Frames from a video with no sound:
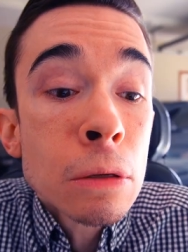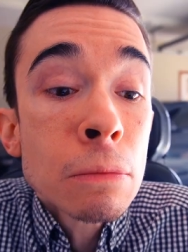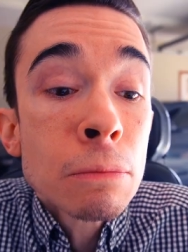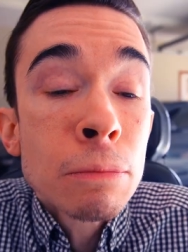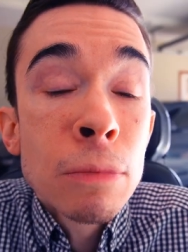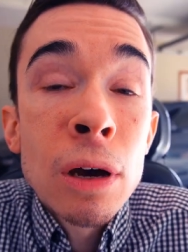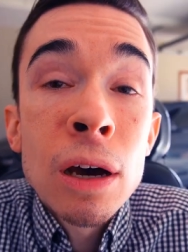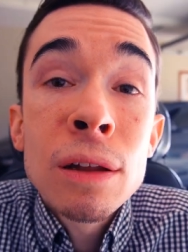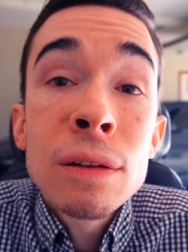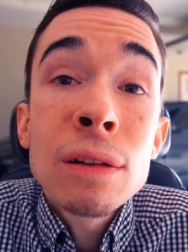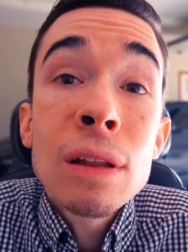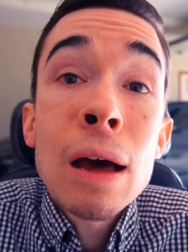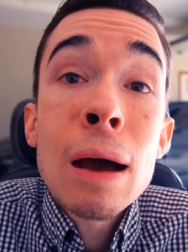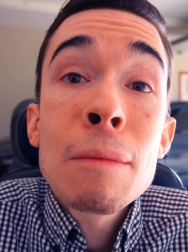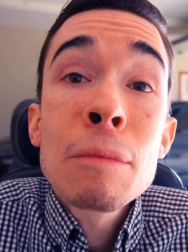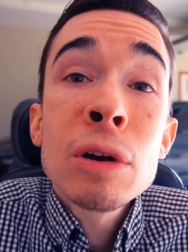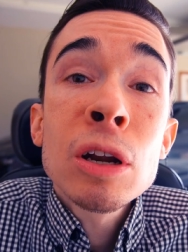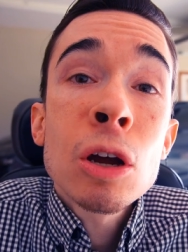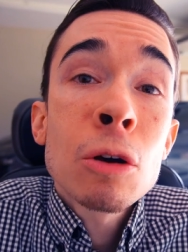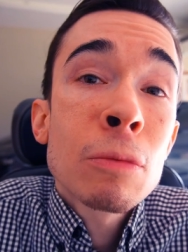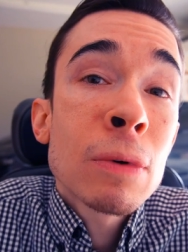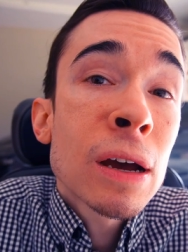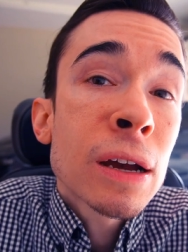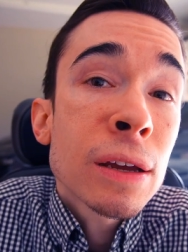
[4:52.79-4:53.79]
But I'm going
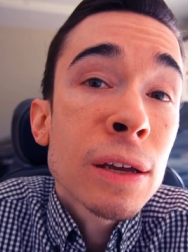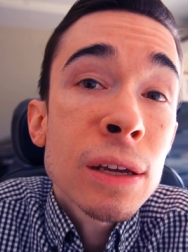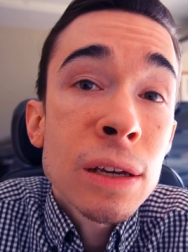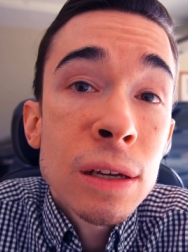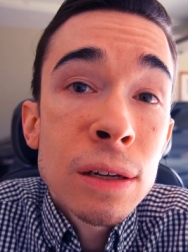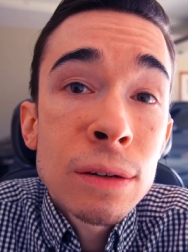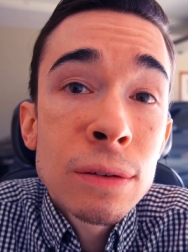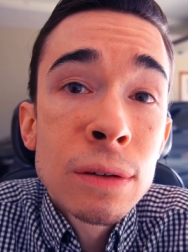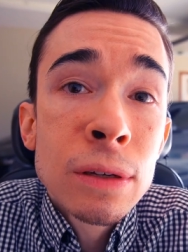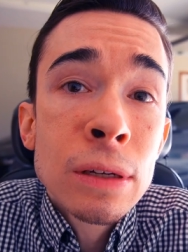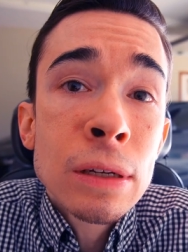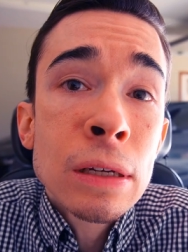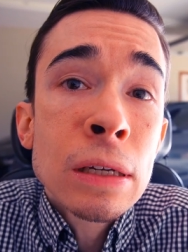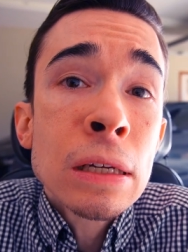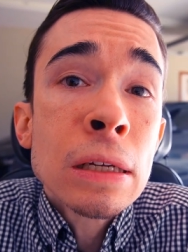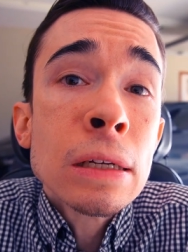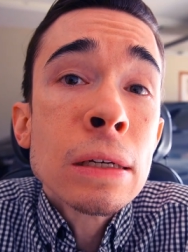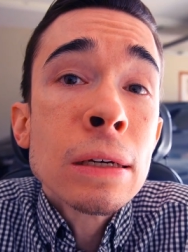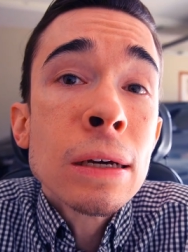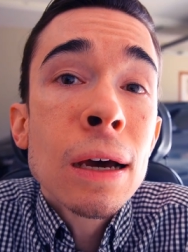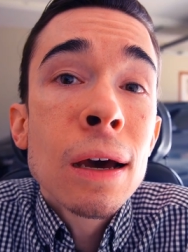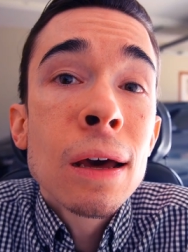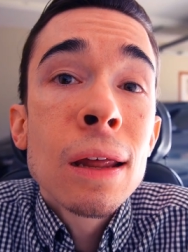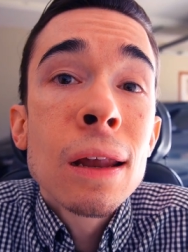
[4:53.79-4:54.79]
to go back in
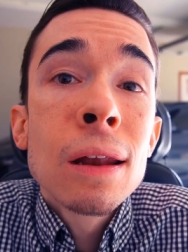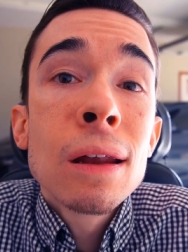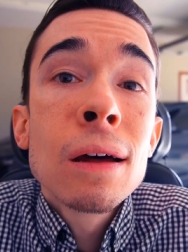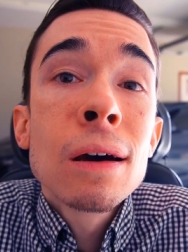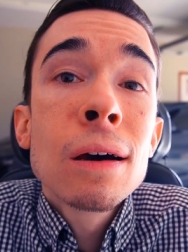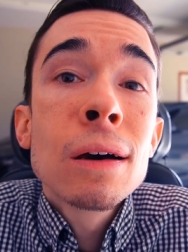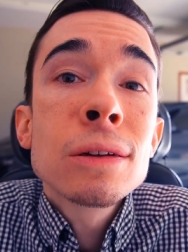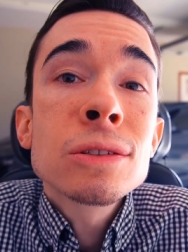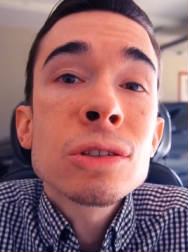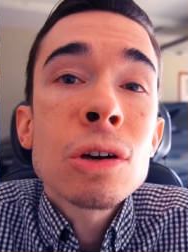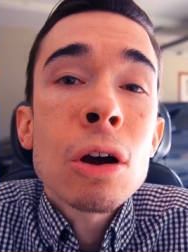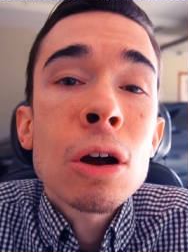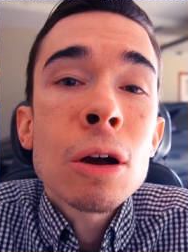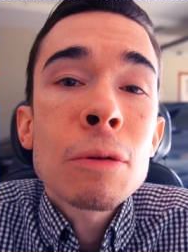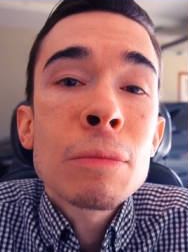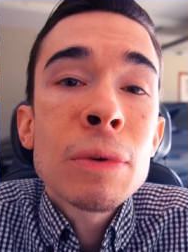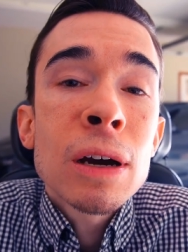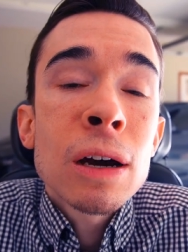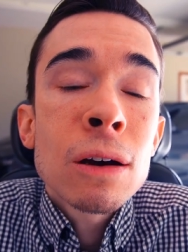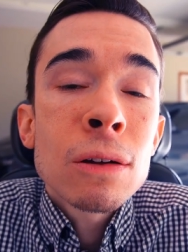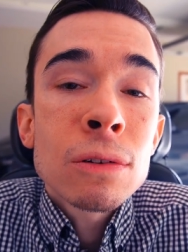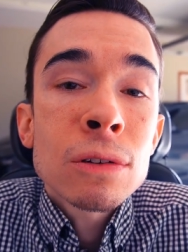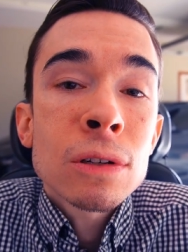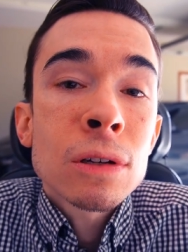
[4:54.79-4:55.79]
and talk
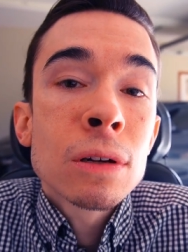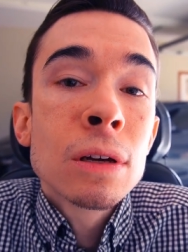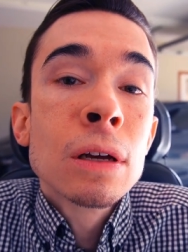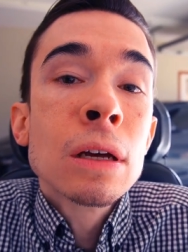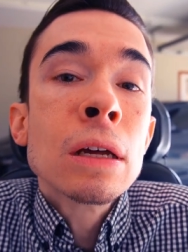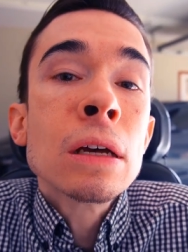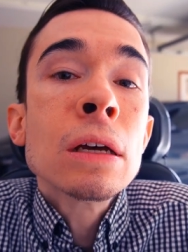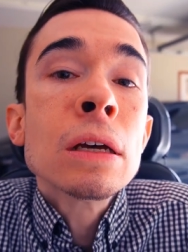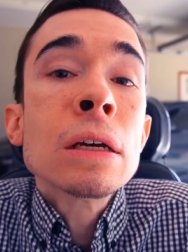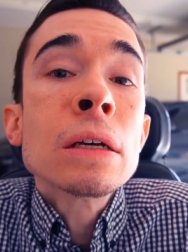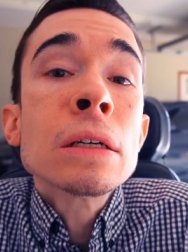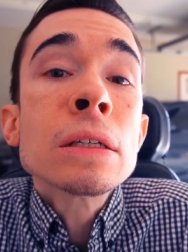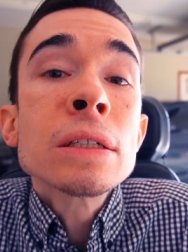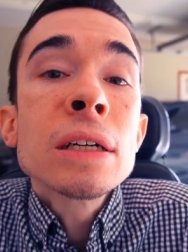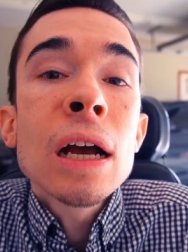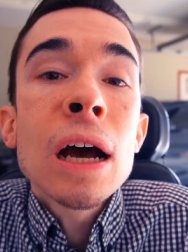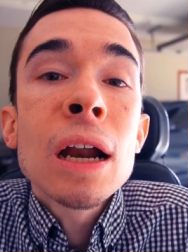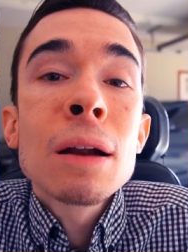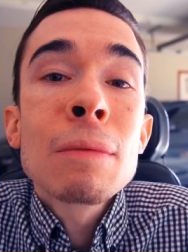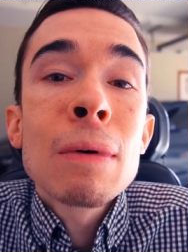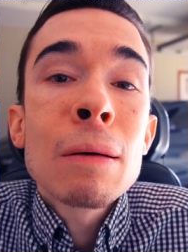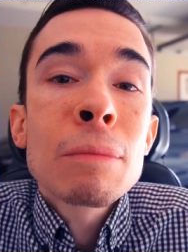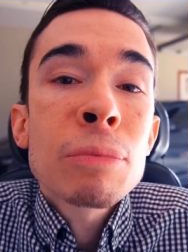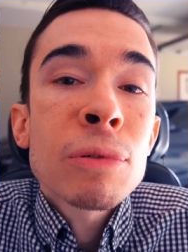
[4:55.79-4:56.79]
about kind
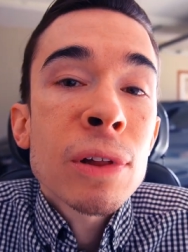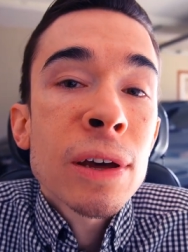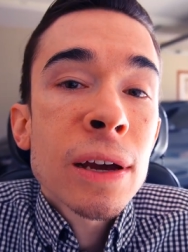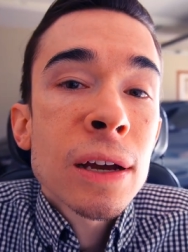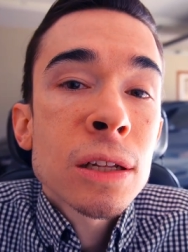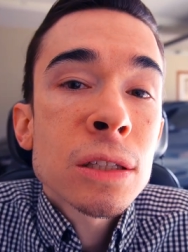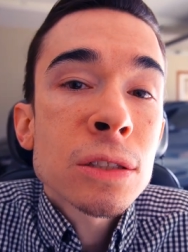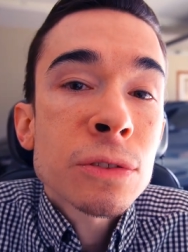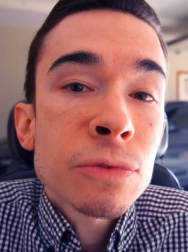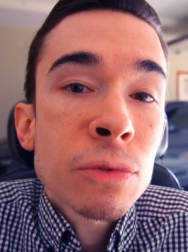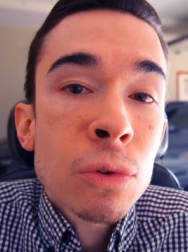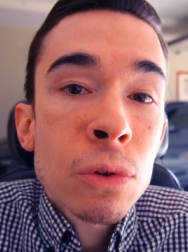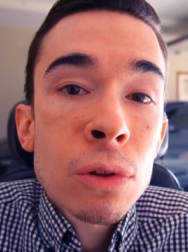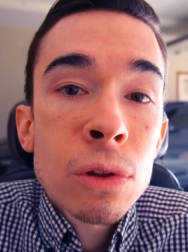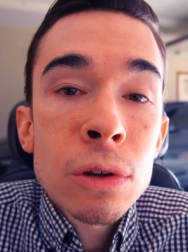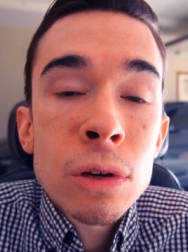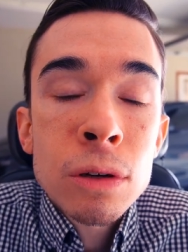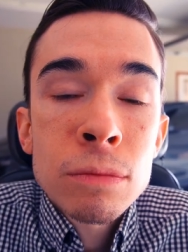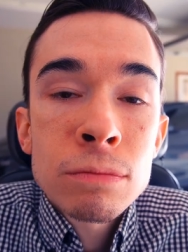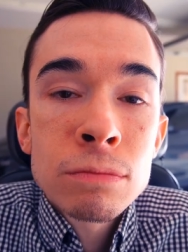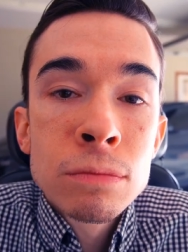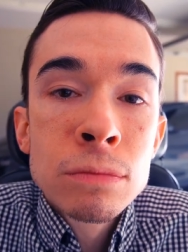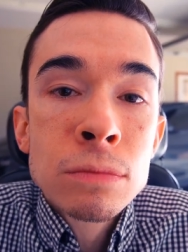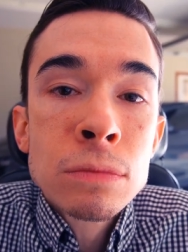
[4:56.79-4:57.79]
of my plans for
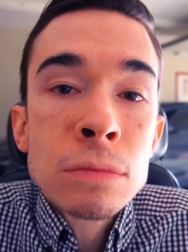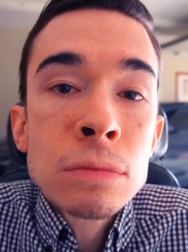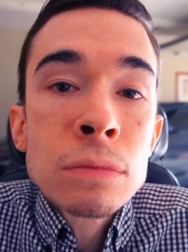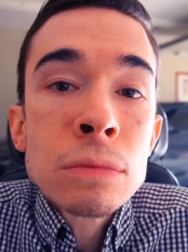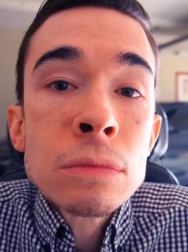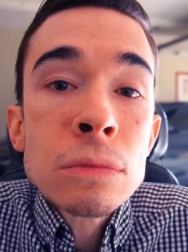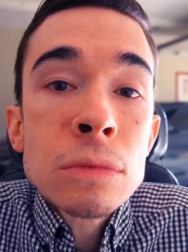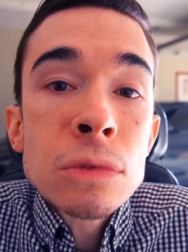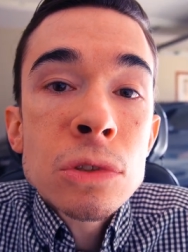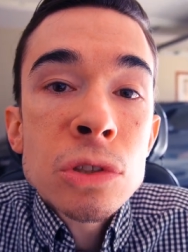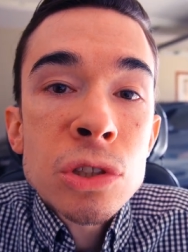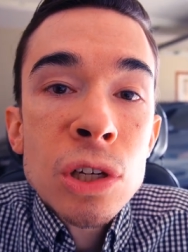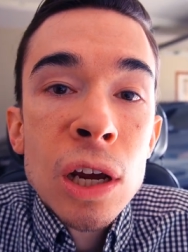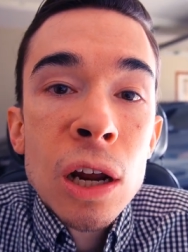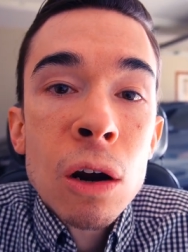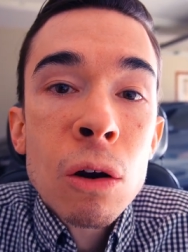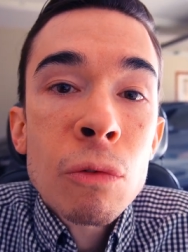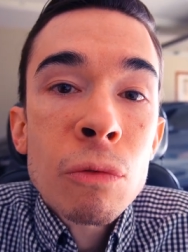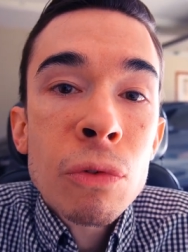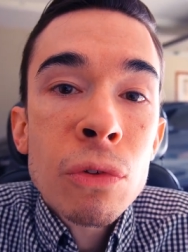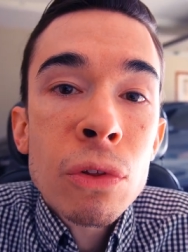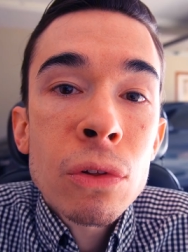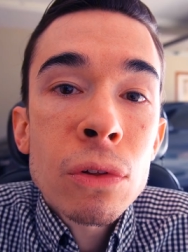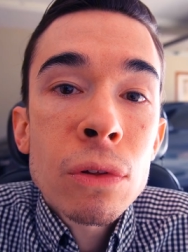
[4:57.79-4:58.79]
the channel
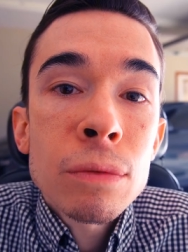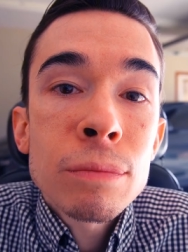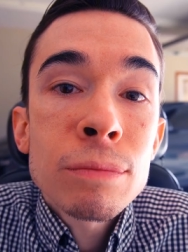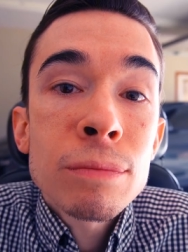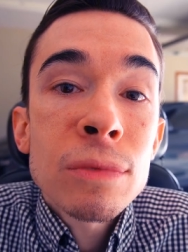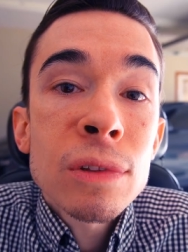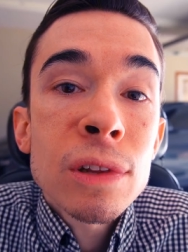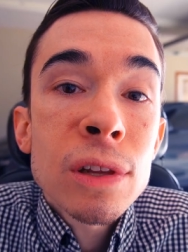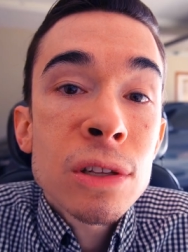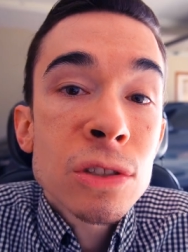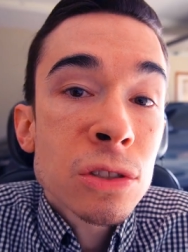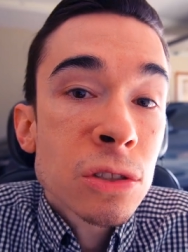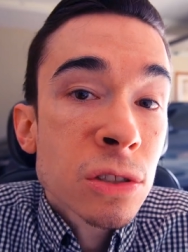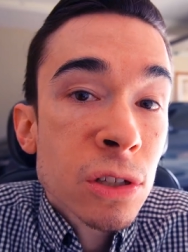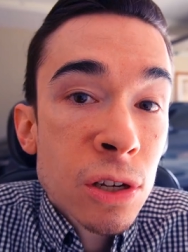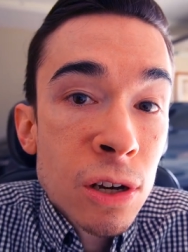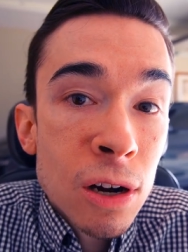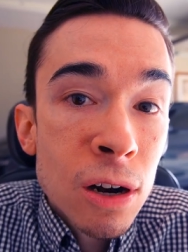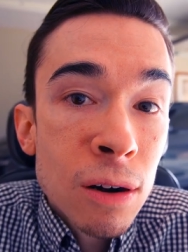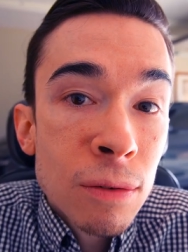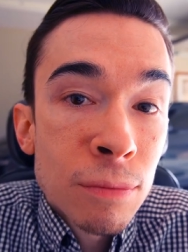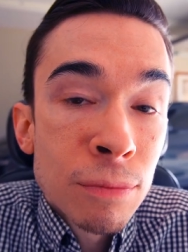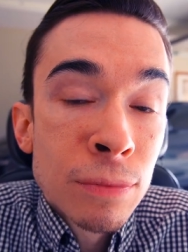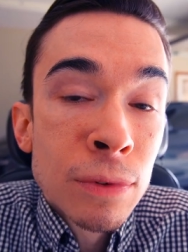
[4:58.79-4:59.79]
for the, this year.